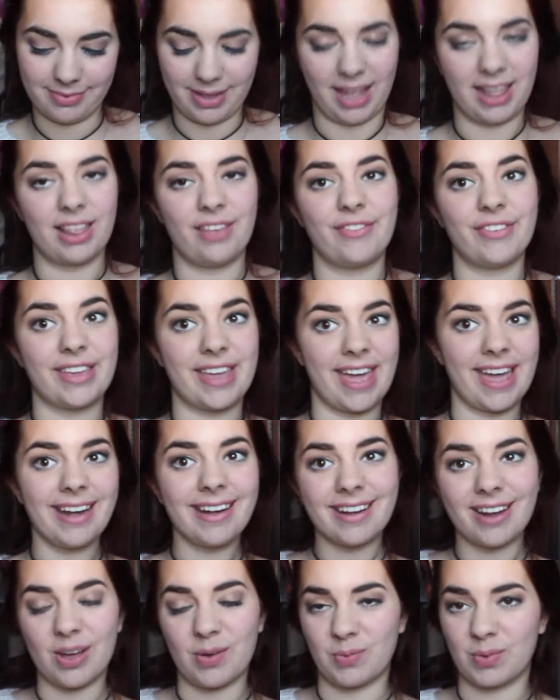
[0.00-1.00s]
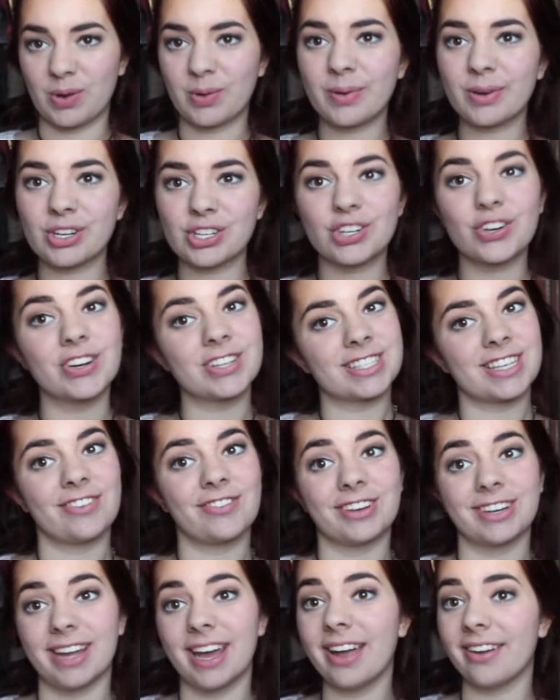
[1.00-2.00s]
I live in Canada and we wear shorts
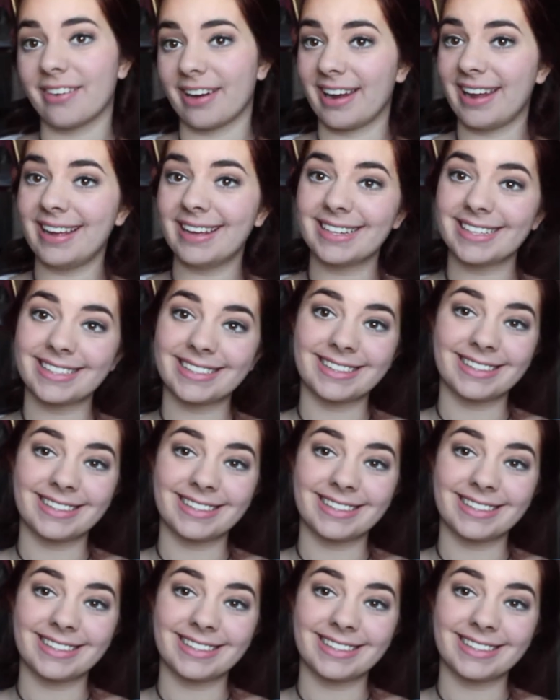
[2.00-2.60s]
every day, right?